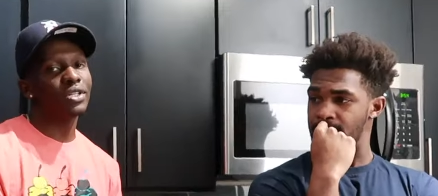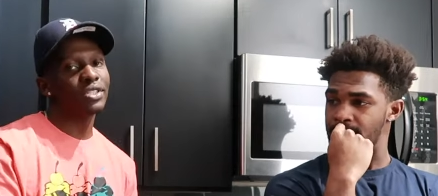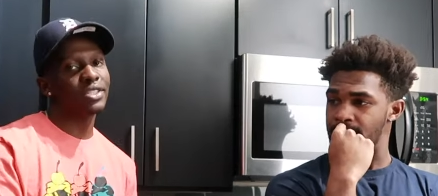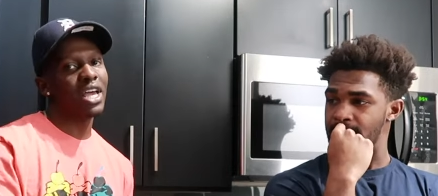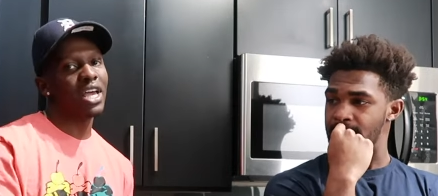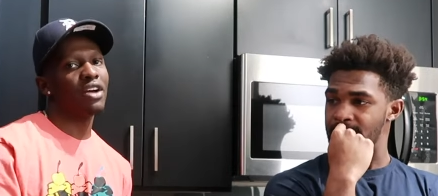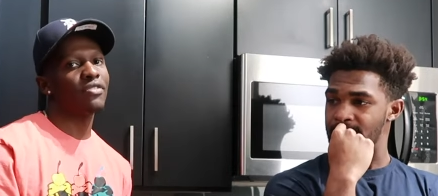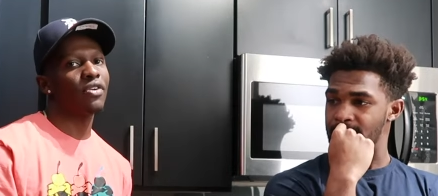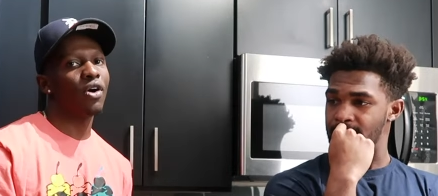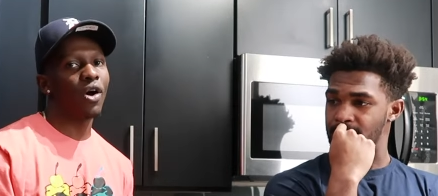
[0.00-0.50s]
Speaker 1: just
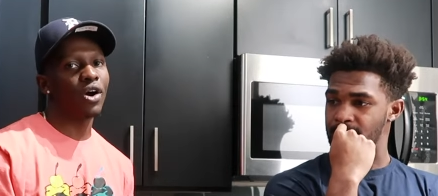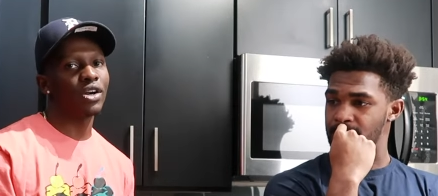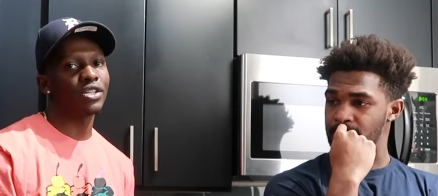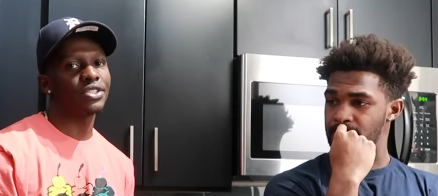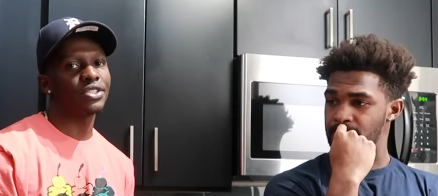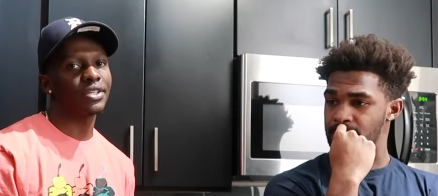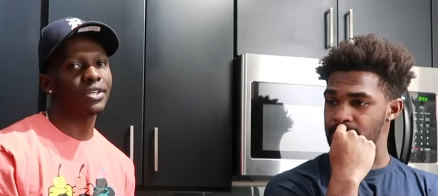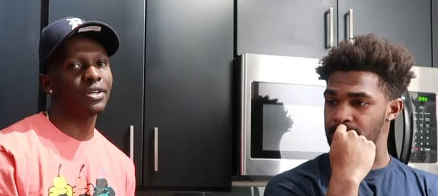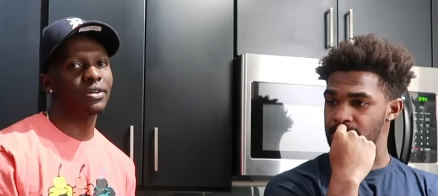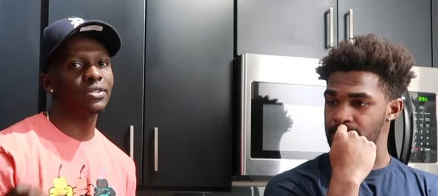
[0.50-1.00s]
have hard
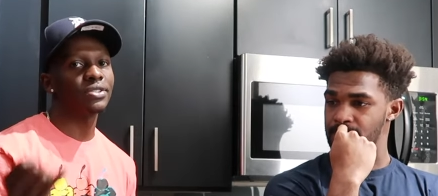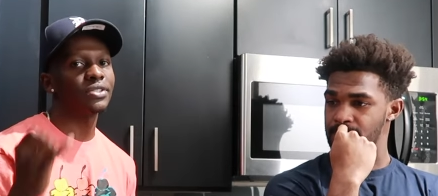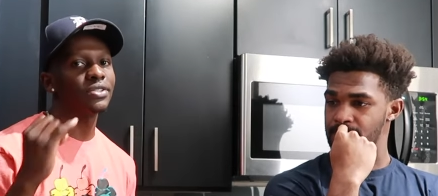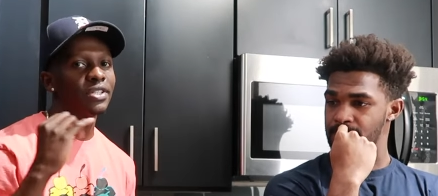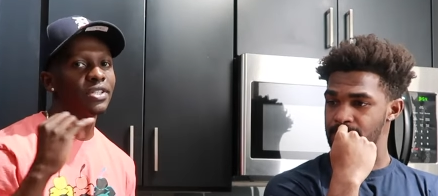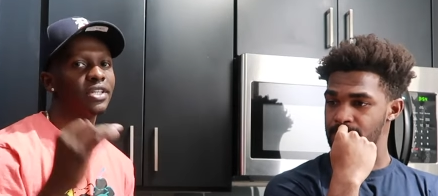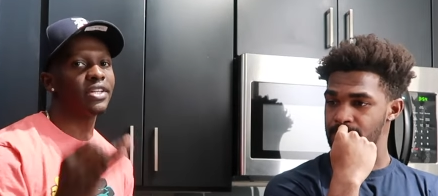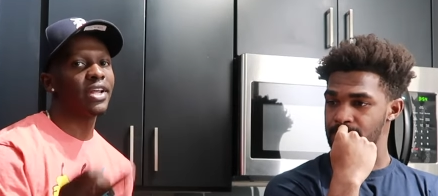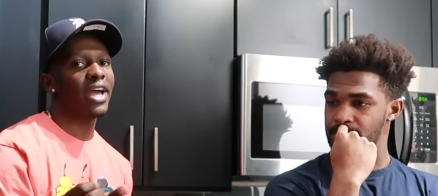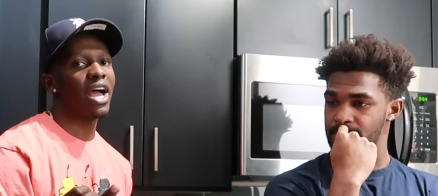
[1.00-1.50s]
skills. You
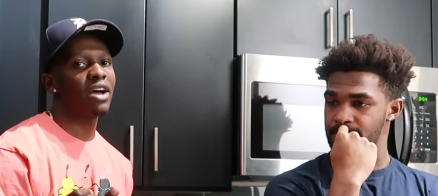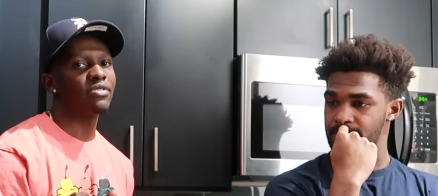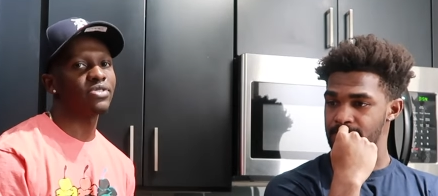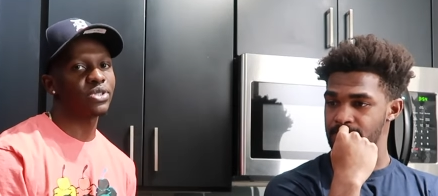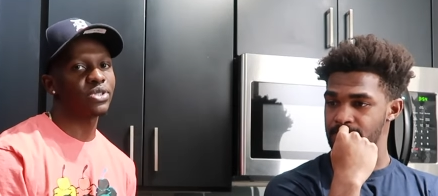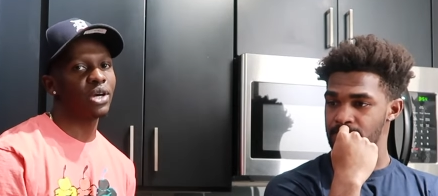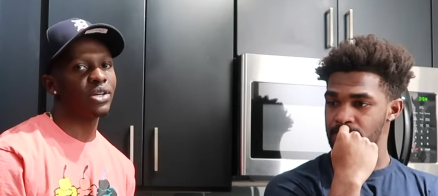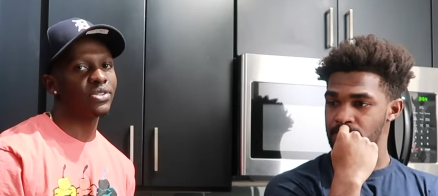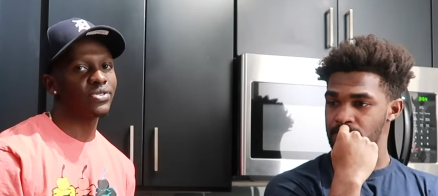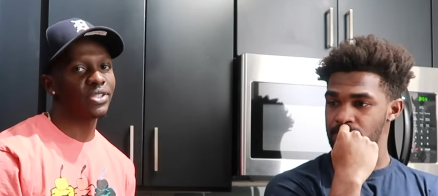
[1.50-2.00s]
need to have
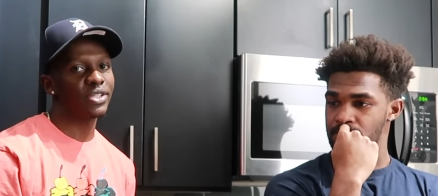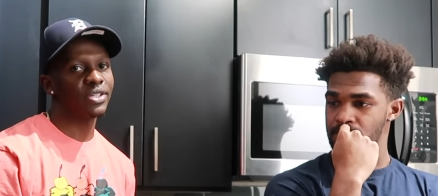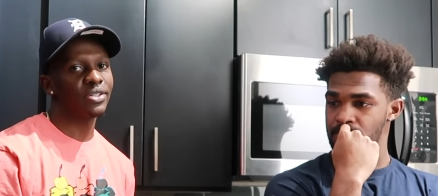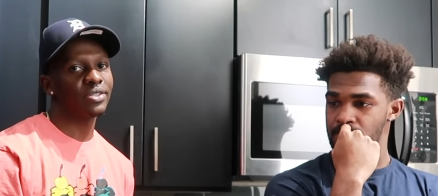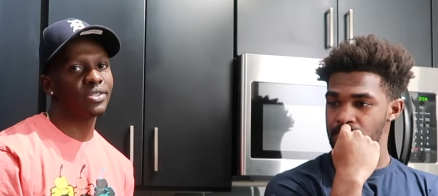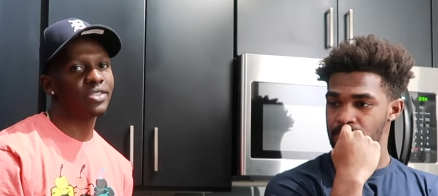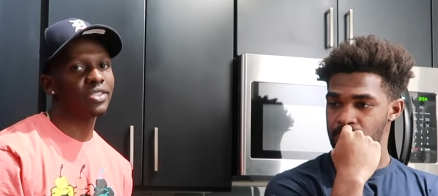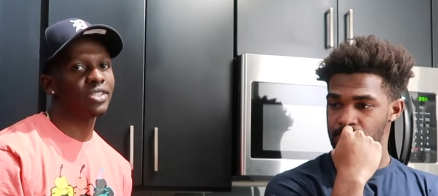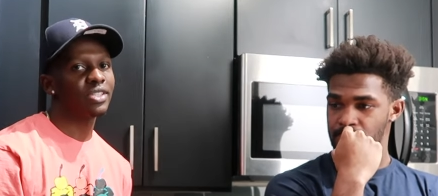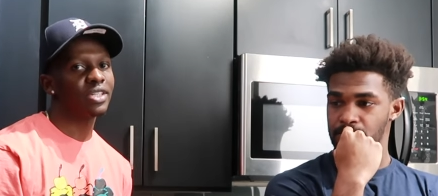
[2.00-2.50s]
soft
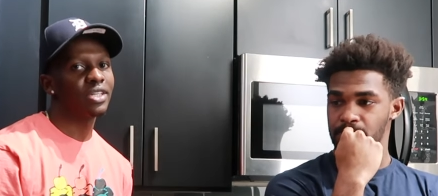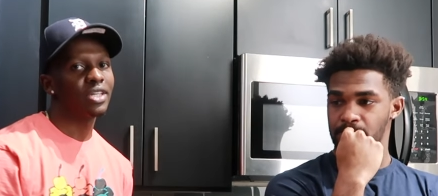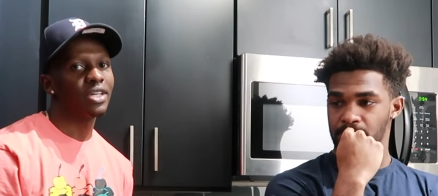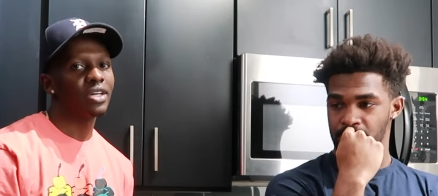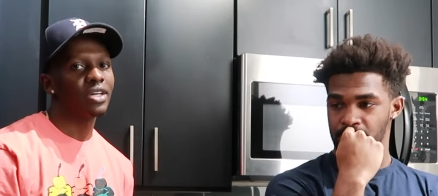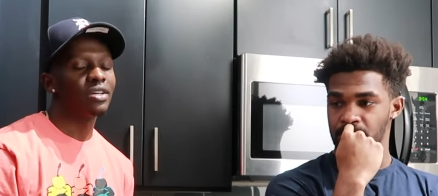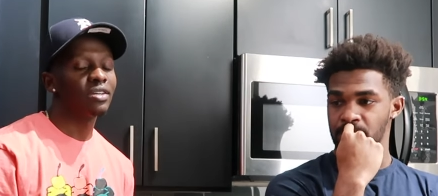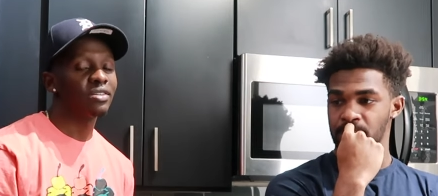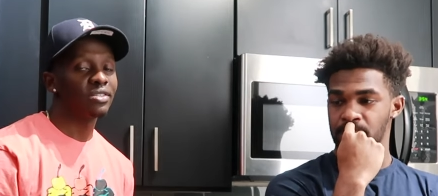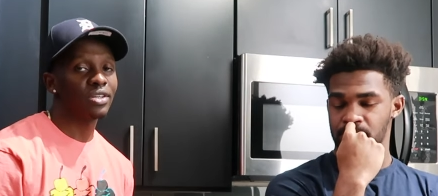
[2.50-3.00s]
skills.
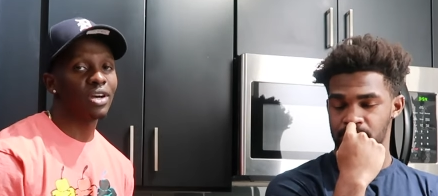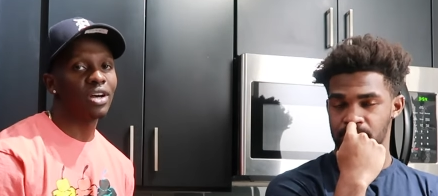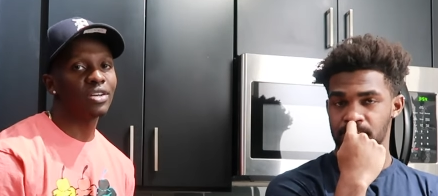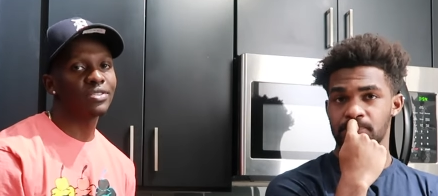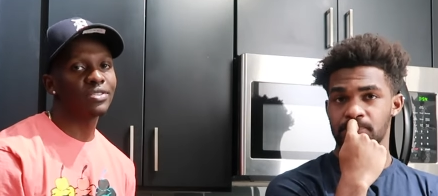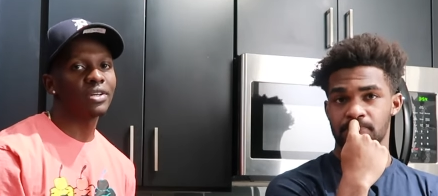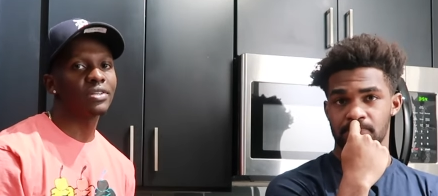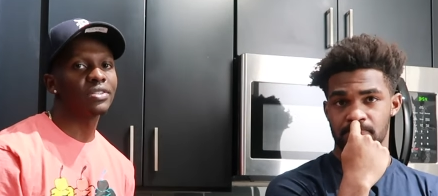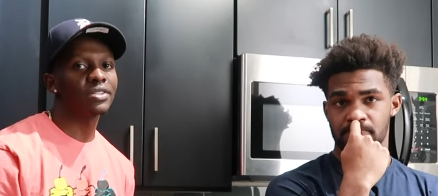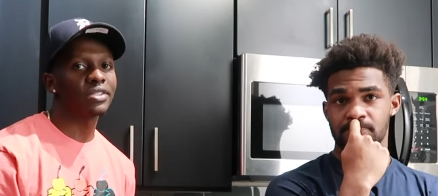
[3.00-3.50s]
Mm-hmm. Soft
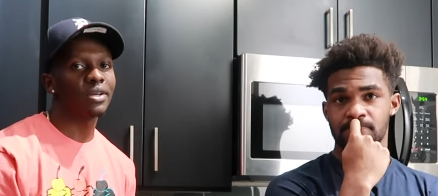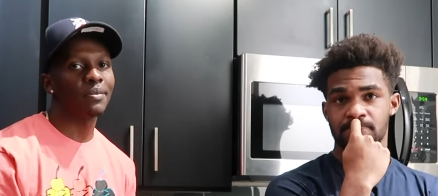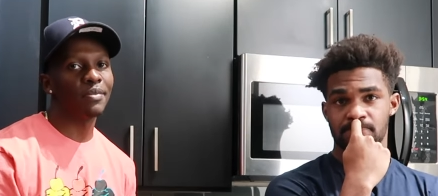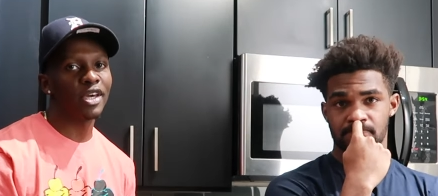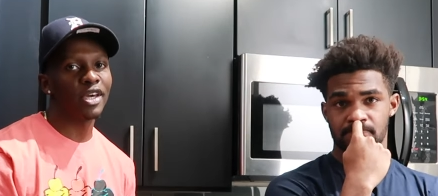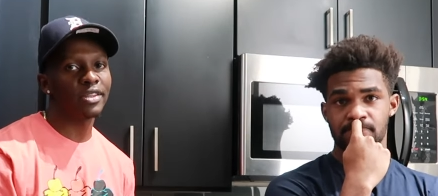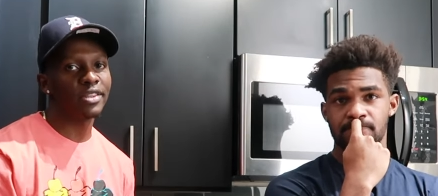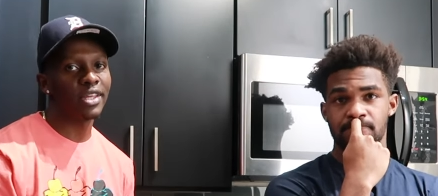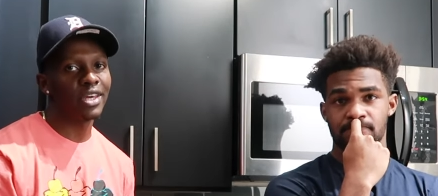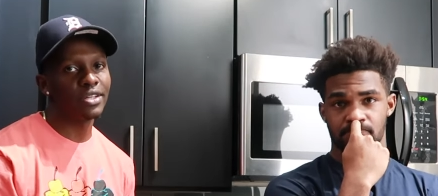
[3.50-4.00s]
skills is a
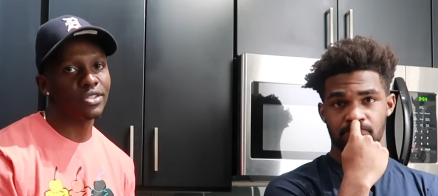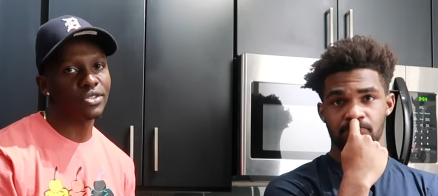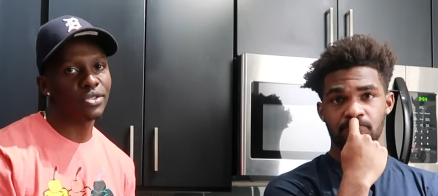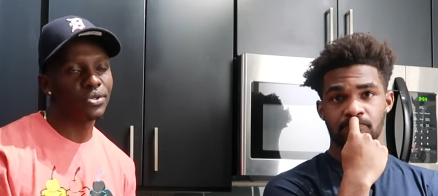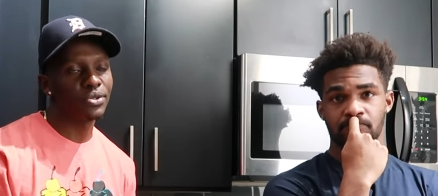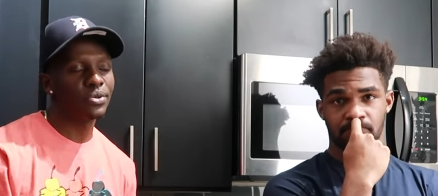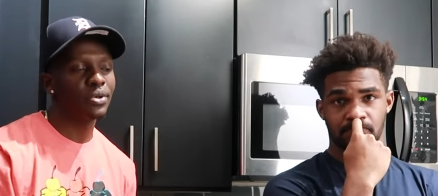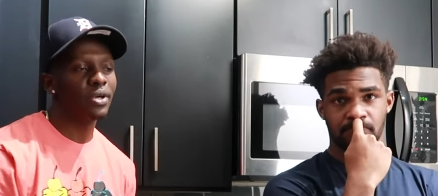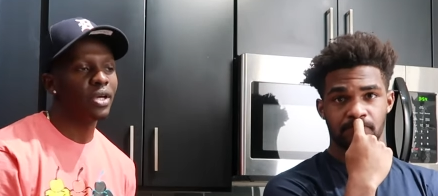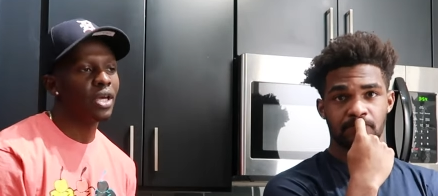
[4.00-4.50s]
big thing
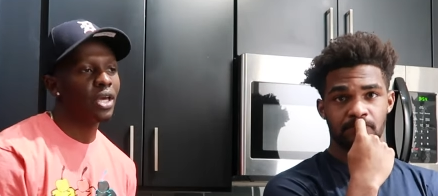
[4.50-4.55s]
too,